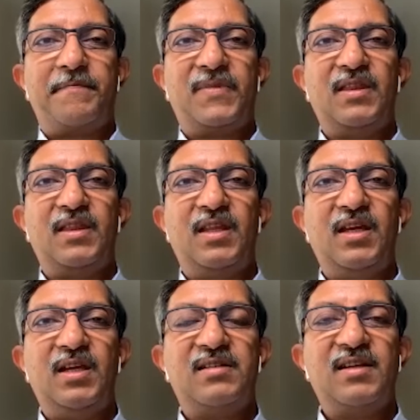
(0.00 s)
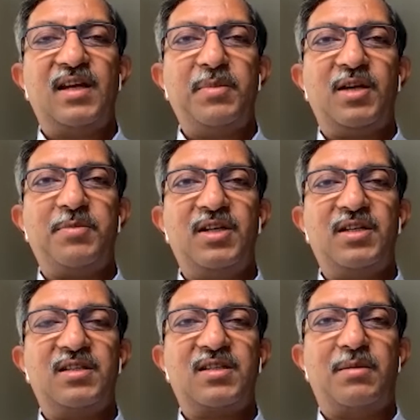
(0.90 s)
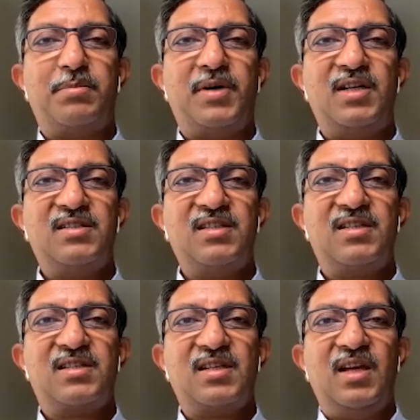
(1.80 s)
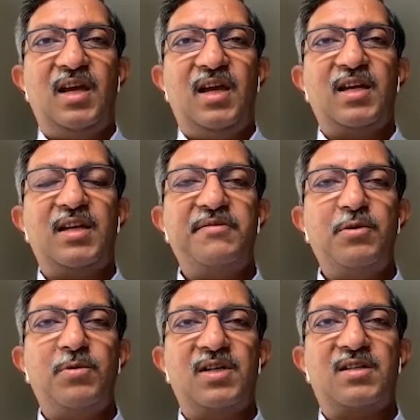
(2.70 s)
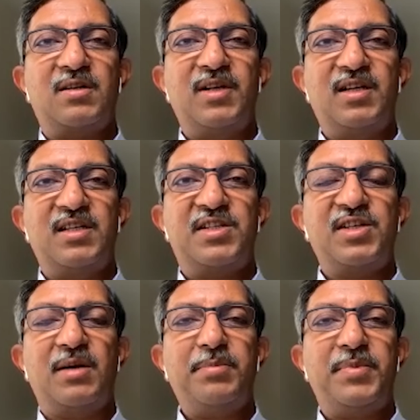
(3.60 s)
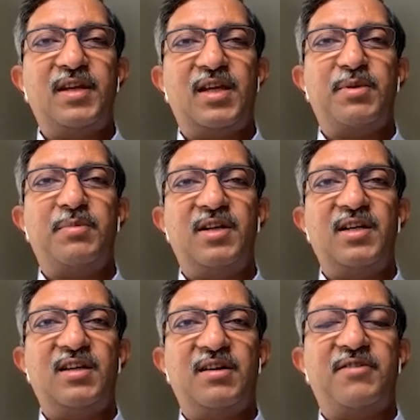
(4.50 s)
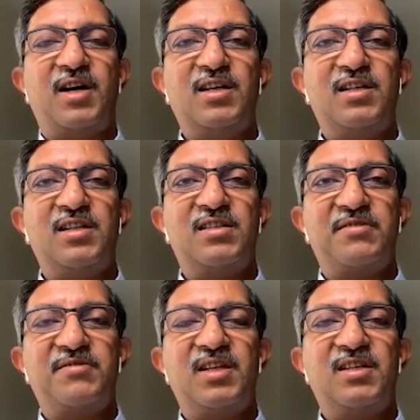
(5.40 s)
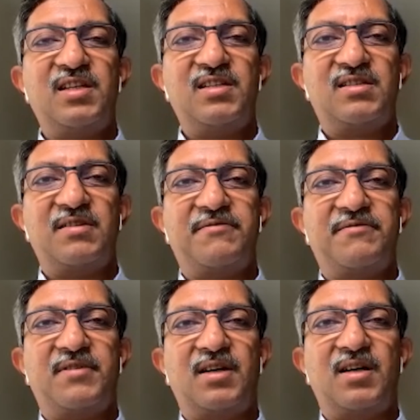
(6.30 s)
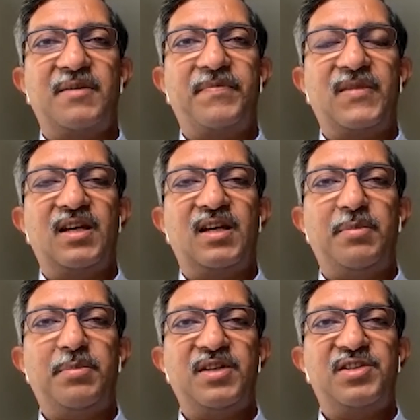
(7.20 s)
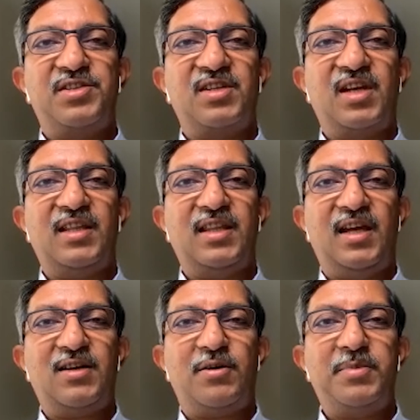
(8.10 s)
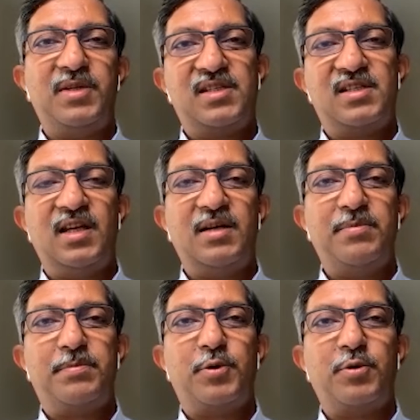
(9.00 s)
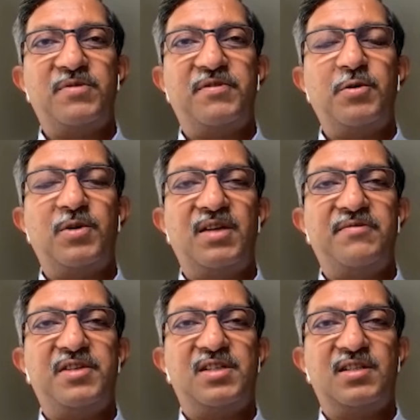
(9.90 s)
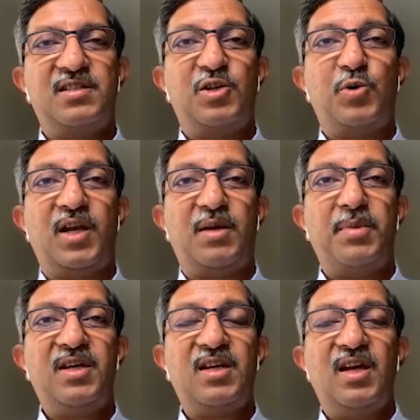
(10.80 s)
The ceramic matrix composites give you a tremendous jump in capability of hundreds of degrees of temperature, and that obviously improves fuel efficiency quite a bit.